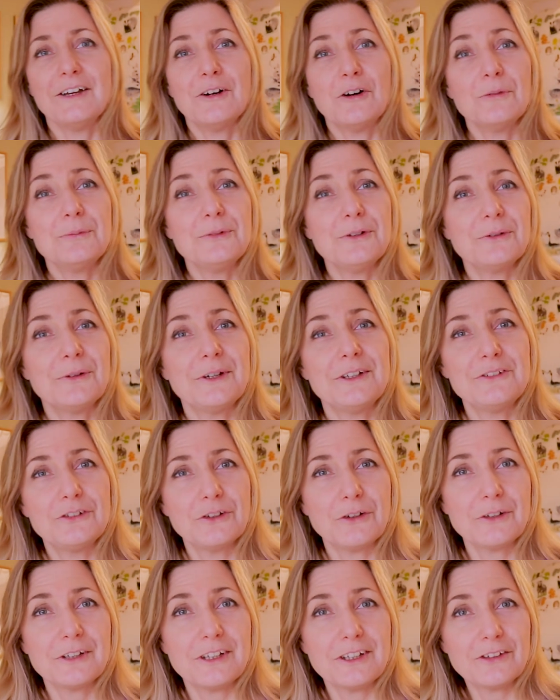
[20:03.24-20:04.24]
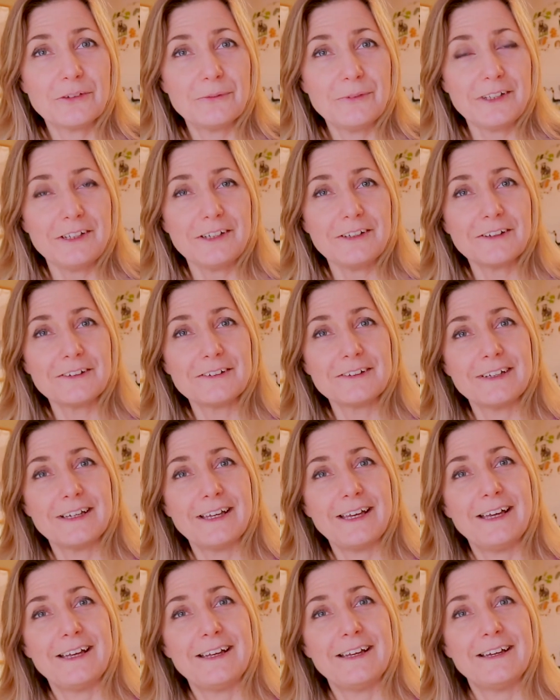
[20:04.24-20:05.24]
hope you enjoyed this video
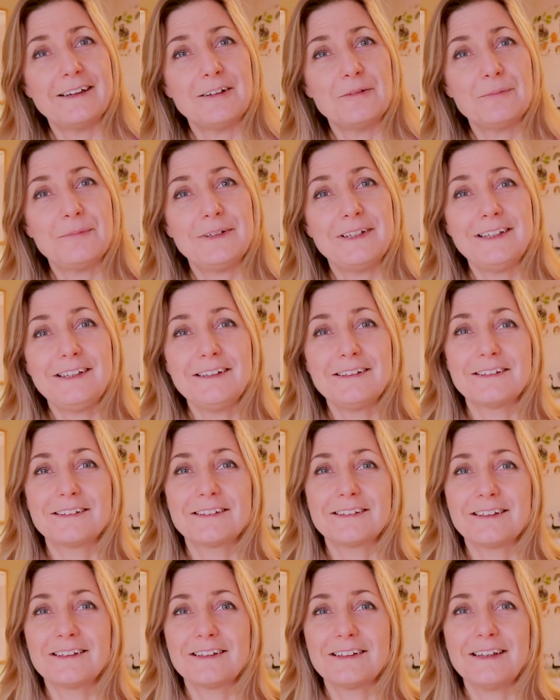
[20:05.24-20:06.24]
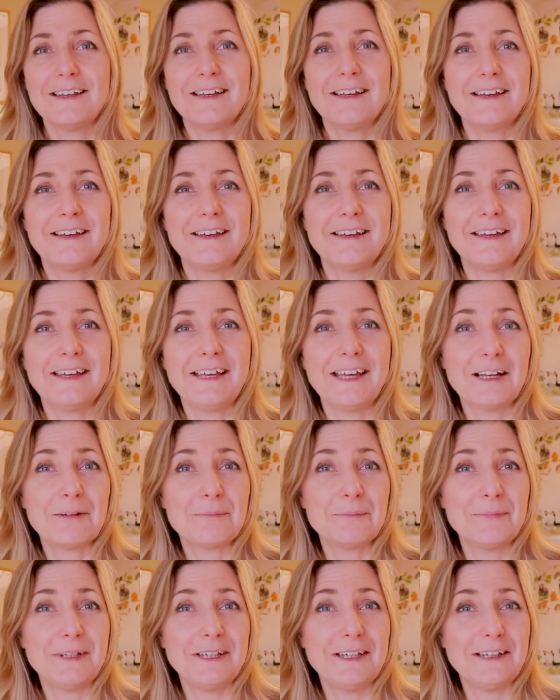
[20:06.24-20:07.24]
and please uh,
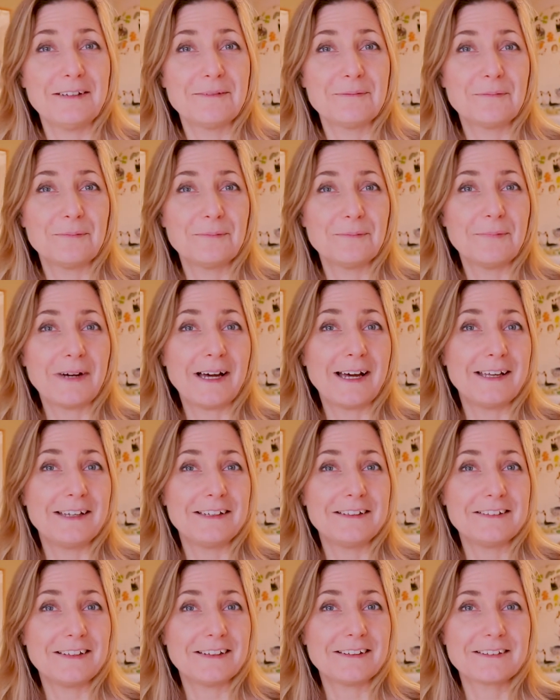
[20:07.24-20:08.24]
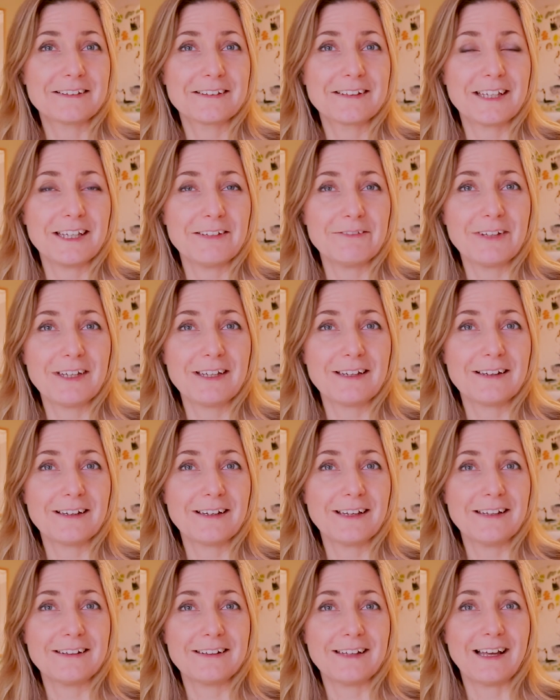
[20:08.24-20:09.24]
help me by just
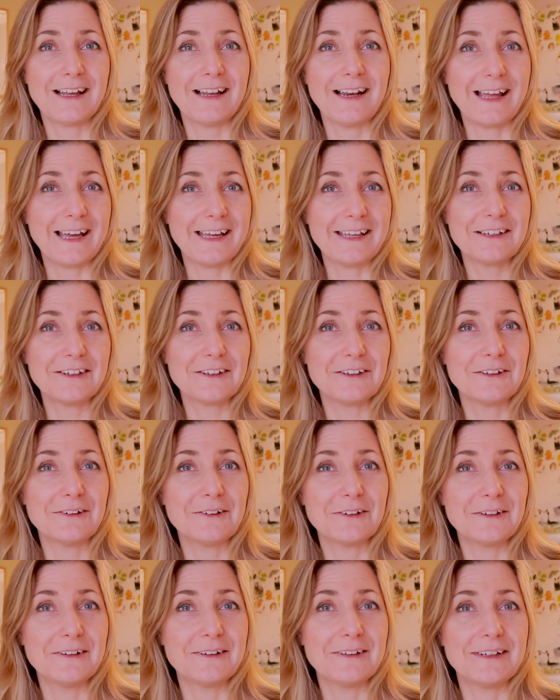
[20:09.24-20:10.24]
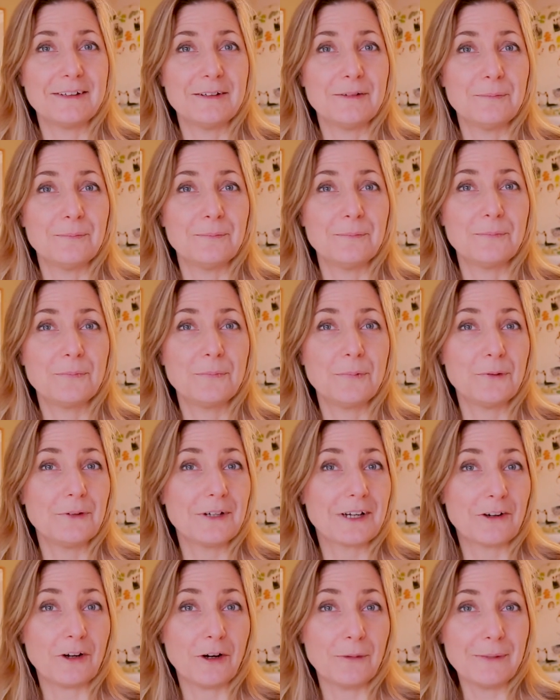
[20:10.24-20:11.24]
giving it a like or um, put
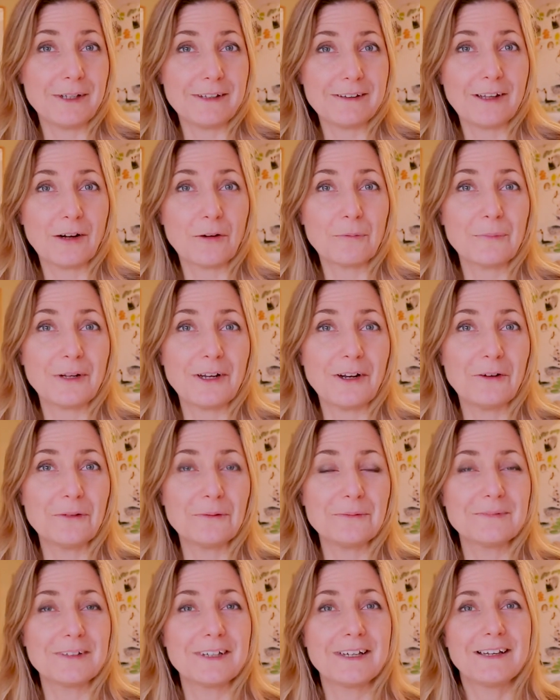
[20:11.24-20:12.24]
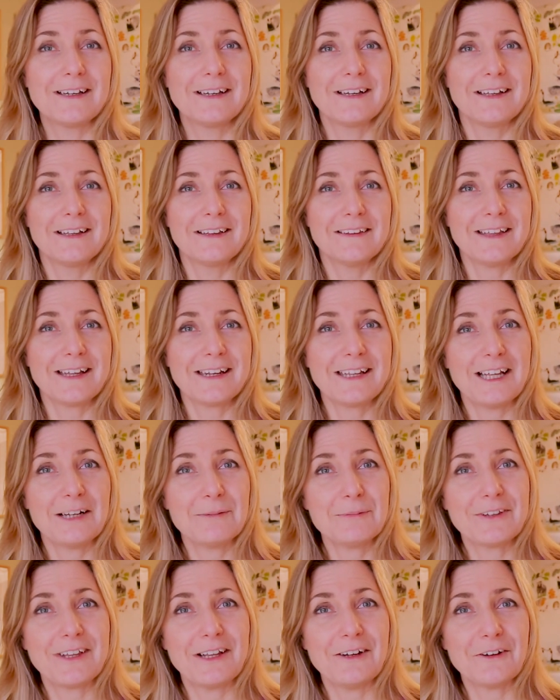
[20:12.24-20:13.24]
a comment down below. That
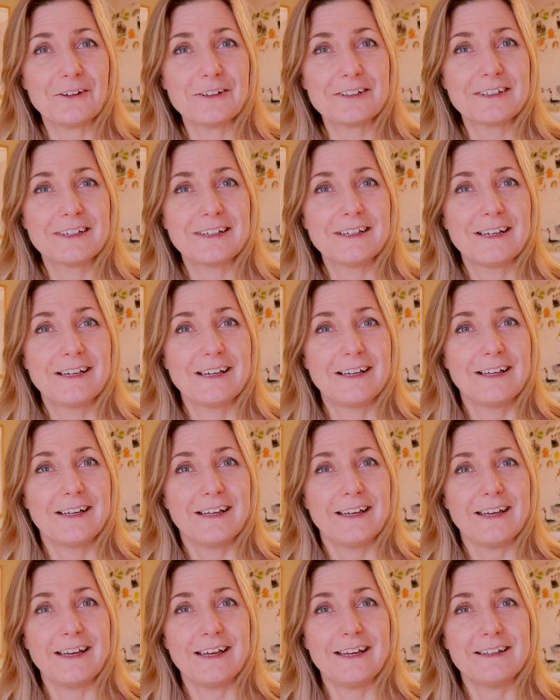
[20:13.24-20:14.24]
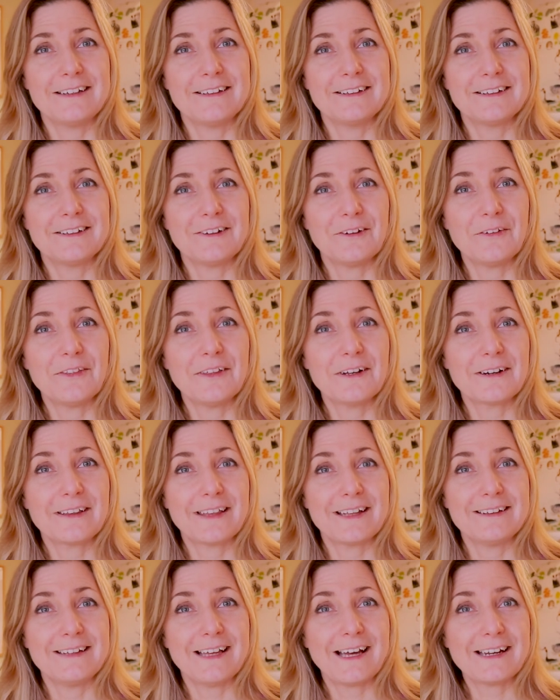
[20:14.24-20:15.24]
helps a lot. And other
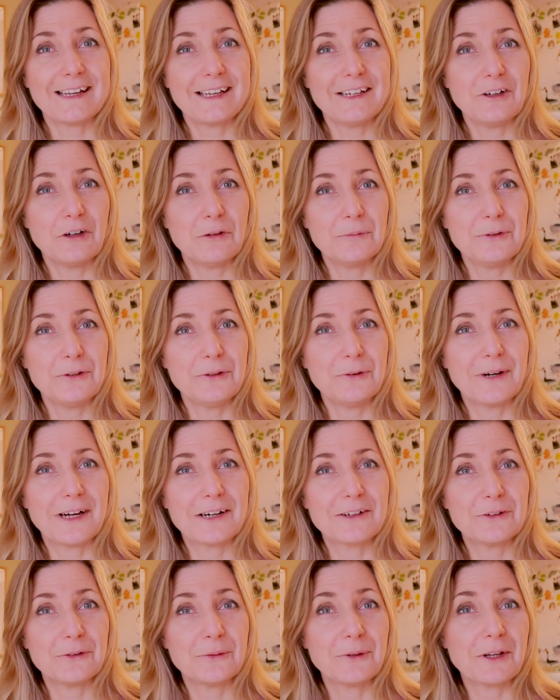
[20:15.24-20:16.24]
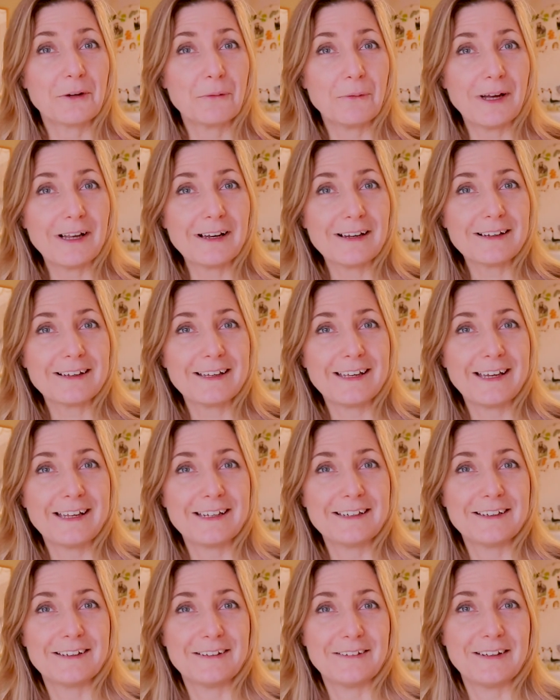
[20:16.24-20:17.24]
than that, I hope you are doing well
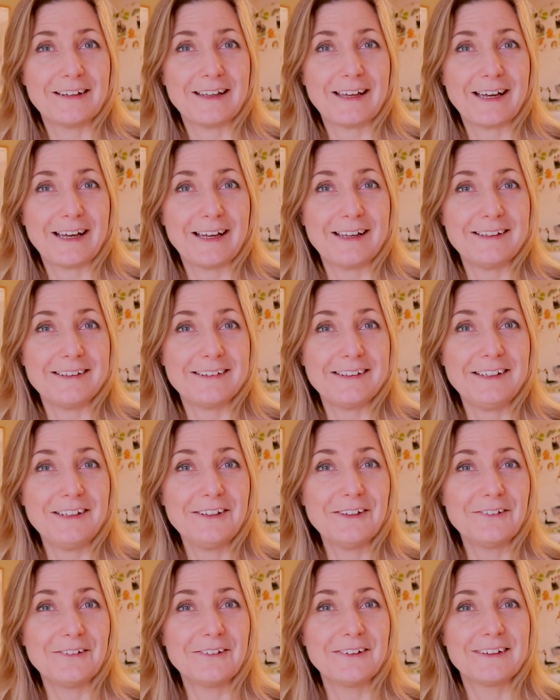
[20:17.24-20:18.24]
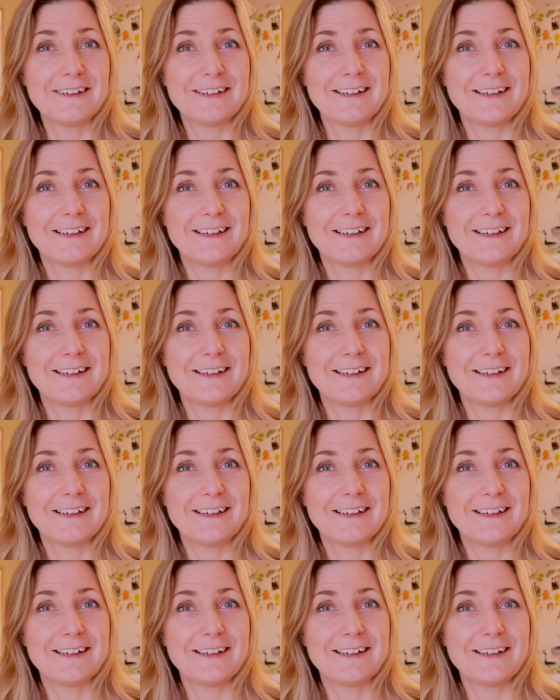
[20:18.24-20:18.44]
and I see you